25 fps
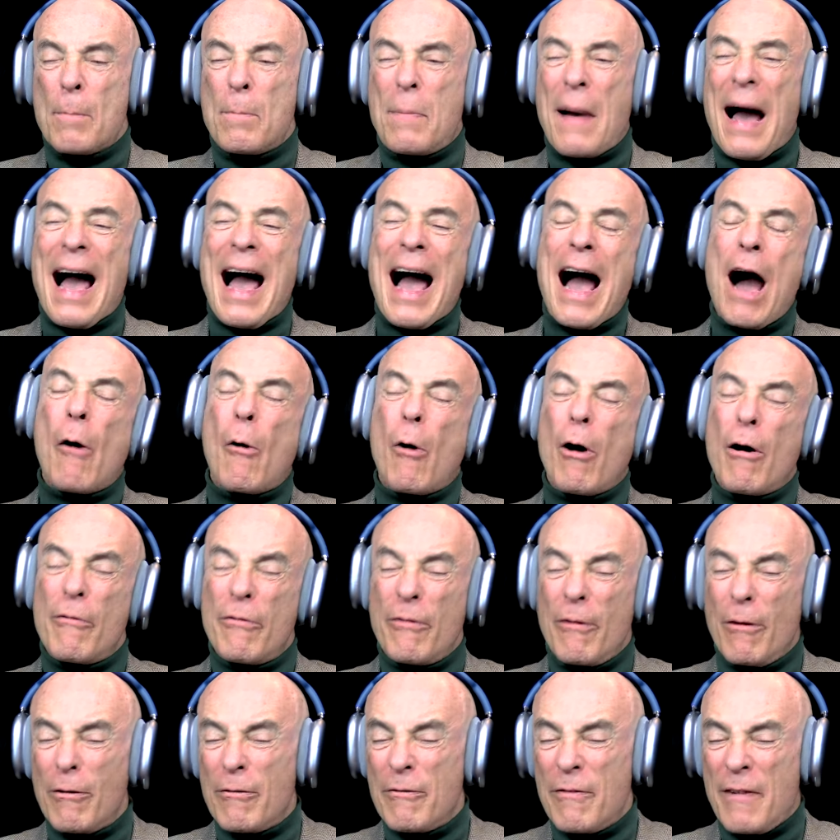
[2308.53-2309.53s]

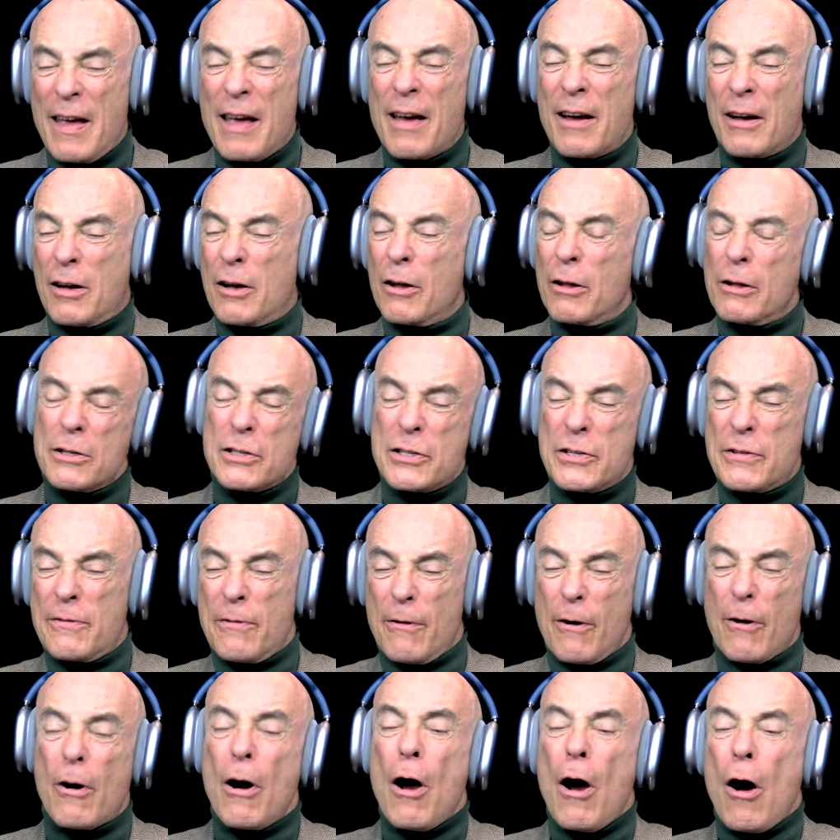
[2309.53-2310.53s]
powerful vehicles
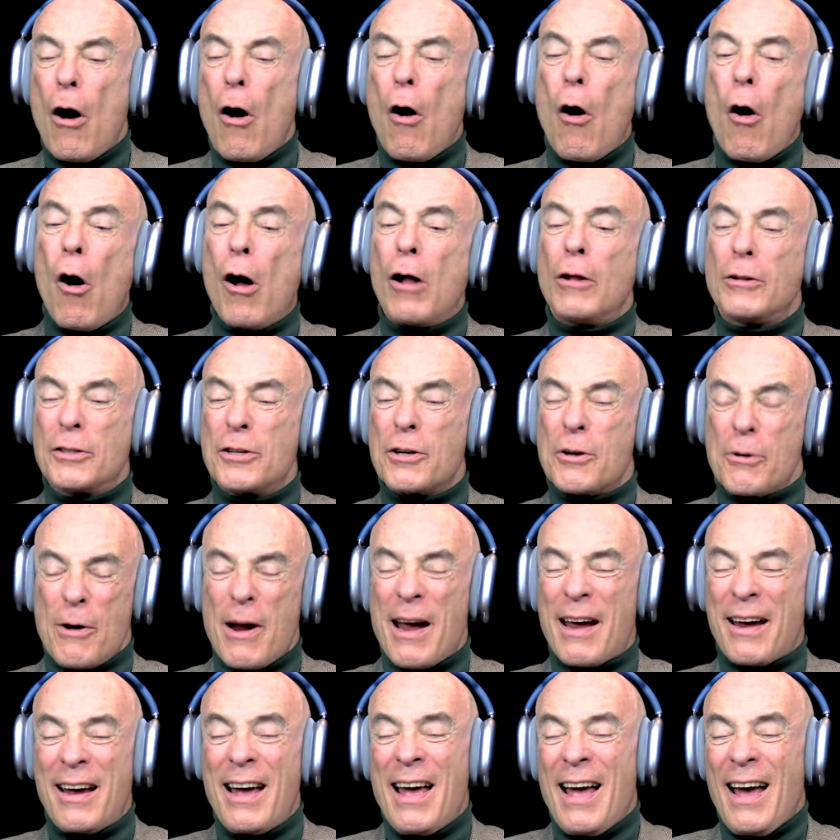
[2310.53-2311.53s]
for
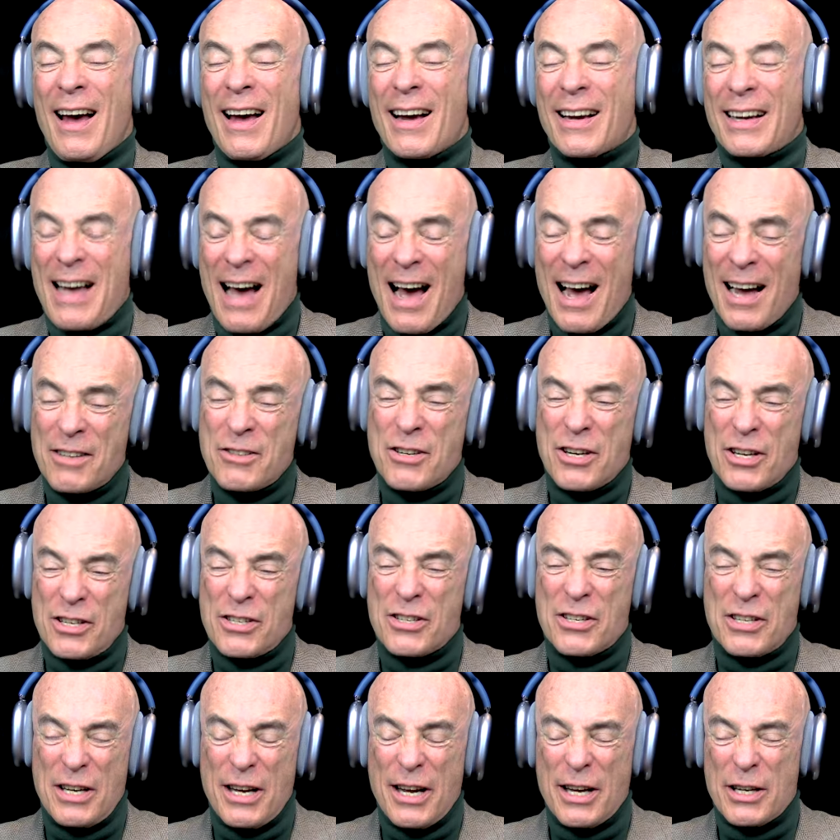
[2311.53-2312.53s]
altering
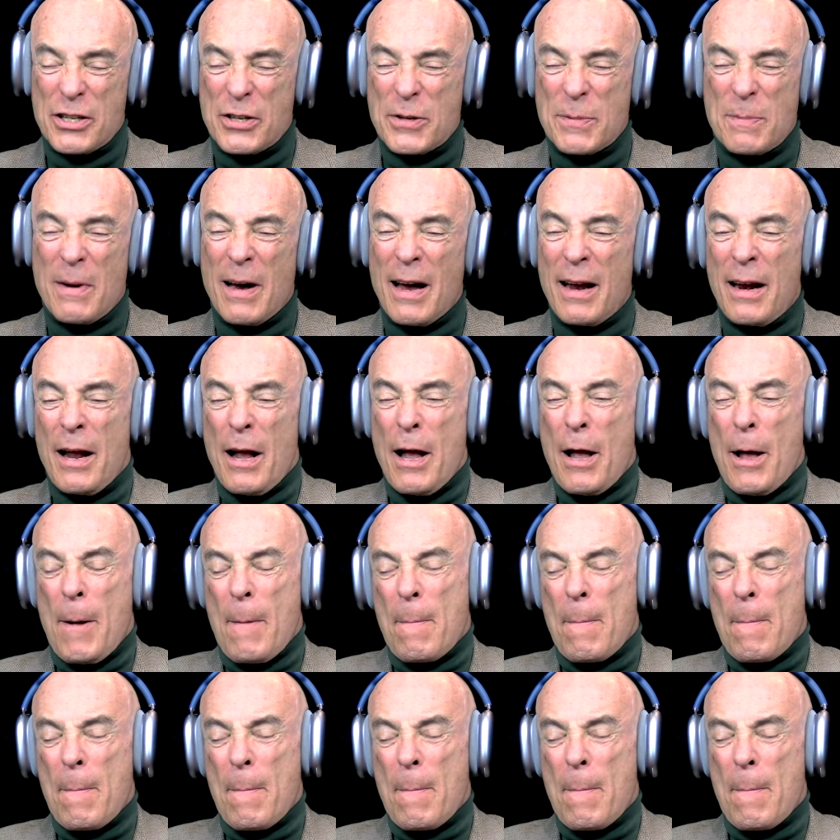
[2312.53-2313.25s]
consciousness, but